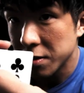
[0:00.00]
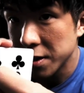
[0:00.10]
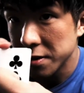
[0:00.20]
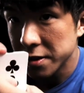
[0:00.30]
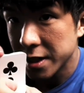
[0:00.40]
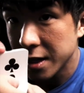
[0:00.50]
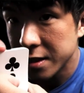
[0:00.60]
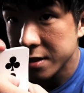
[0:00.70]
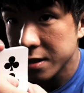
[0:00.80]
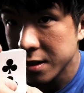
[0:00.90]
cradle the
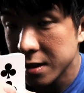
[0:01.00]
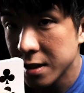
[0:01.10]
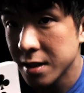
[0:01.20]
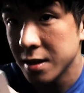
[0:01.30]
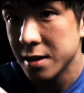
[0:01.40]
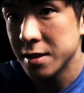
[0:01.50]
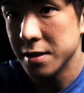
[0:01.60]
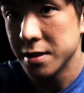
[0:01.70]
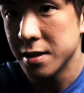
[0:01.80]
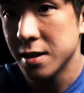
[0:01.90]
cuts.
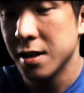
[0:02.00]
You see?